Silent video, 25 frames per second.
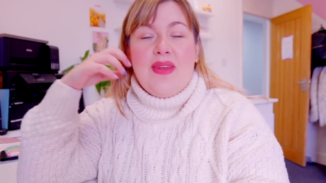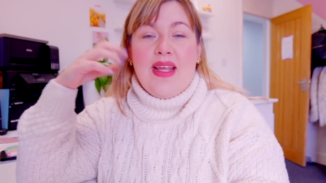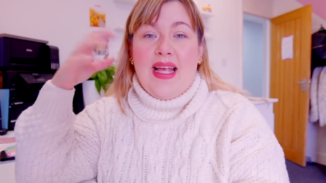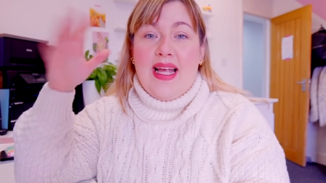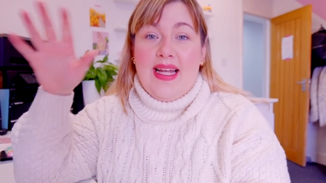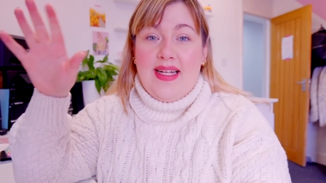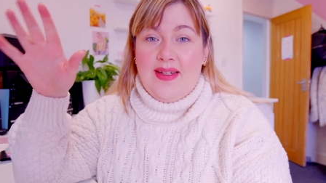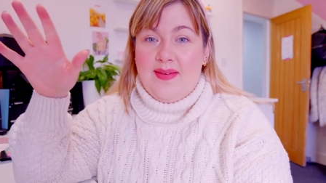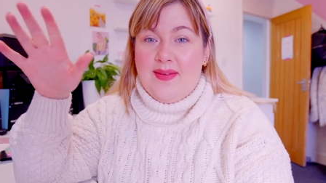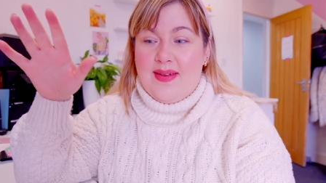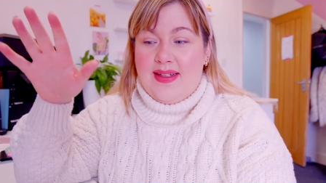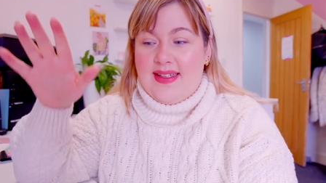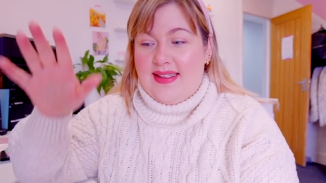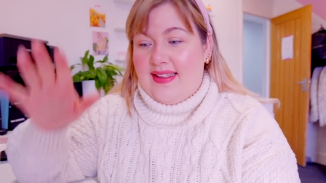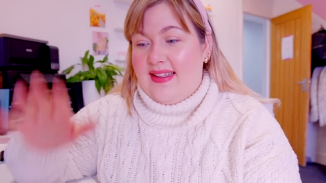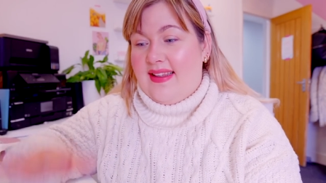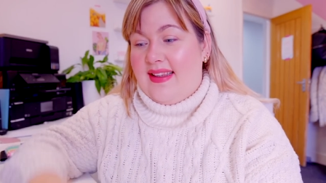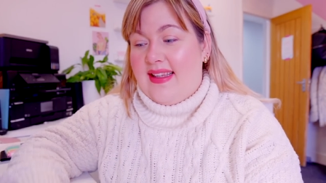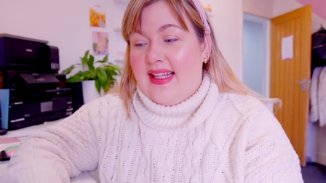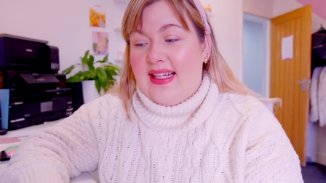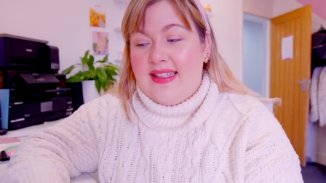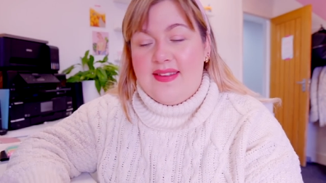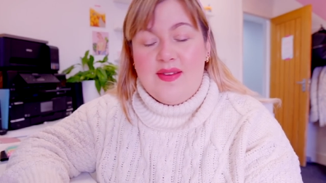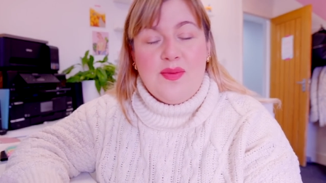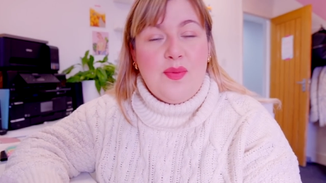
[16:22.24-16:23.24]
anyway
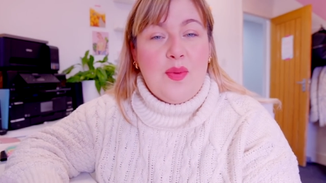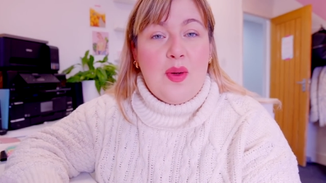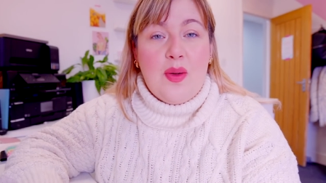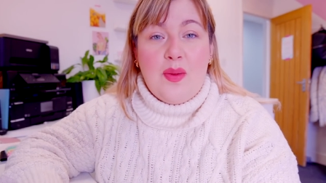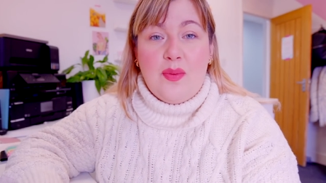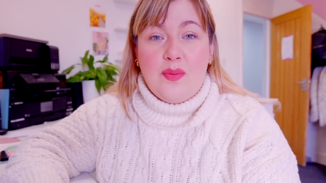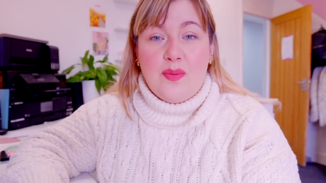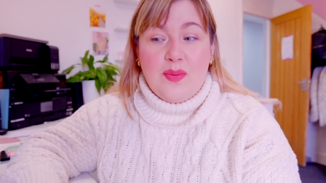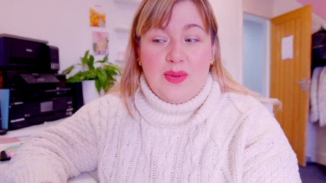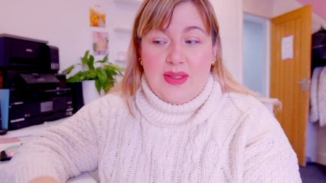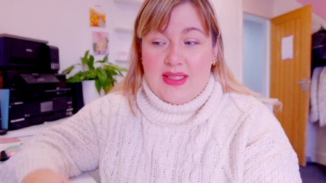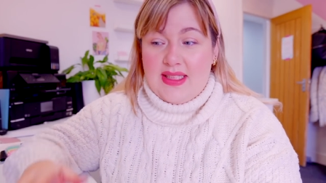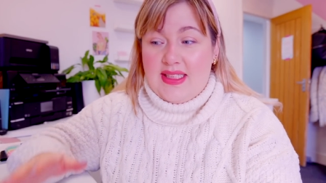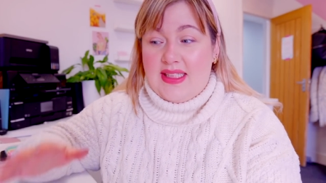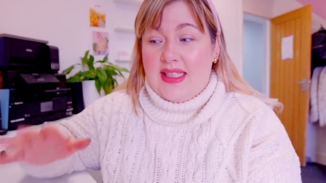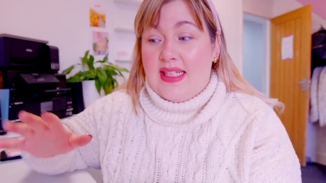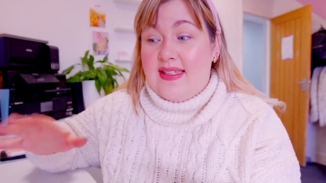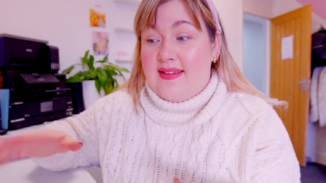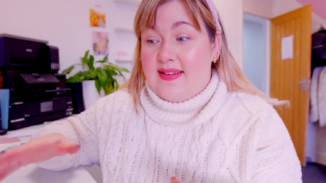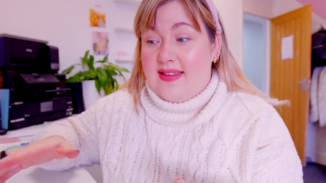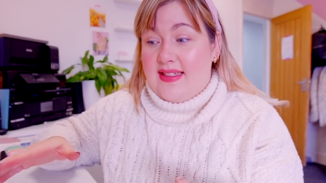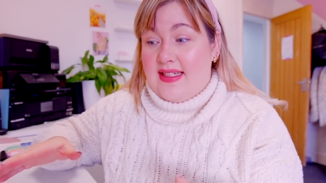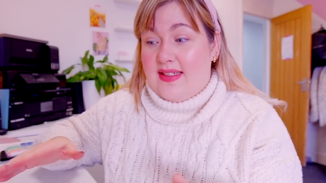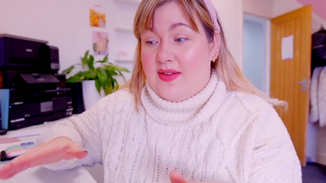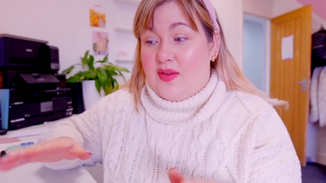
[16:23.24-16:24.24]
that's what we did
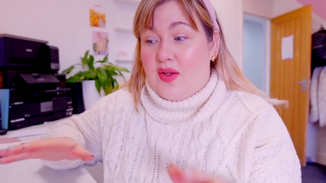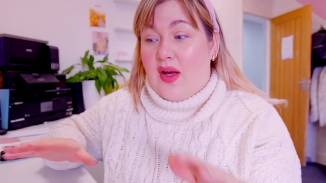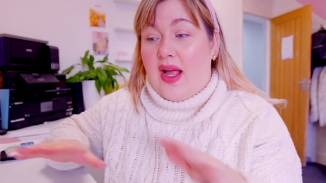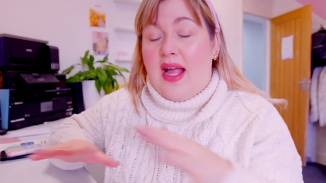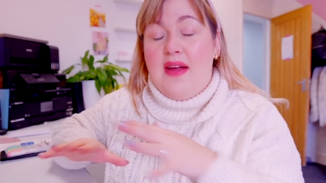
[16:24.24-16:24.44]
yesterday so